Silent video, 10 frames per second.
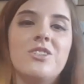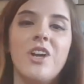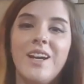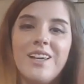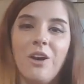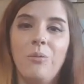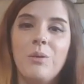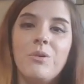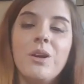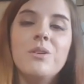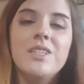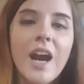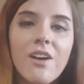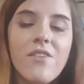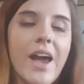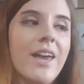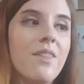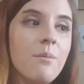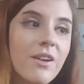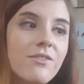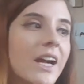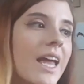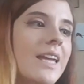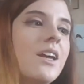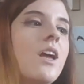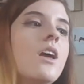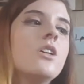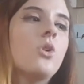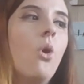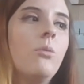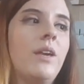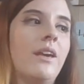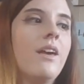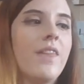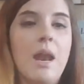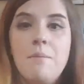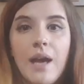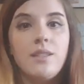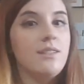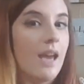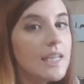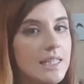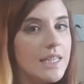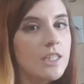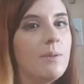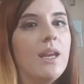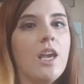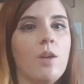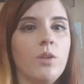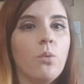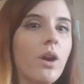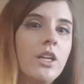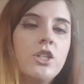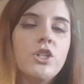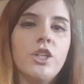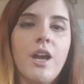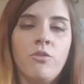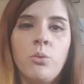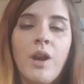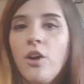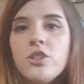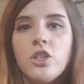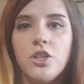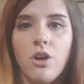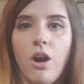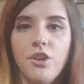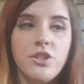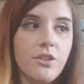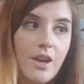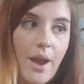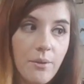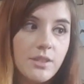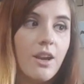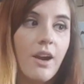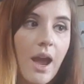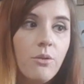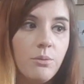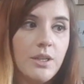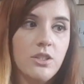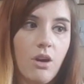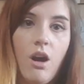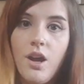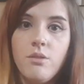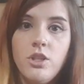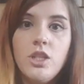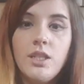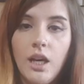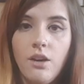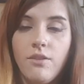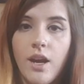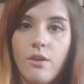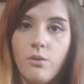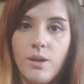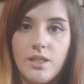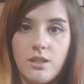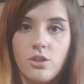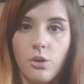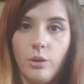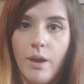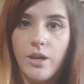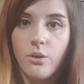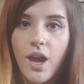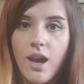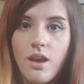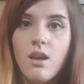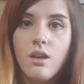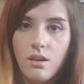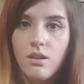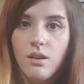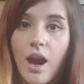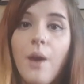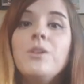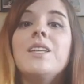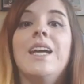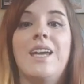trying to kill people. It was terrifying. And then my friend told me that a mad scientist made him and wanted to turn everyone else into dolls, so then I was scared I would be a doll, and it was just terrifying for my 6-year-old mind, okay? I was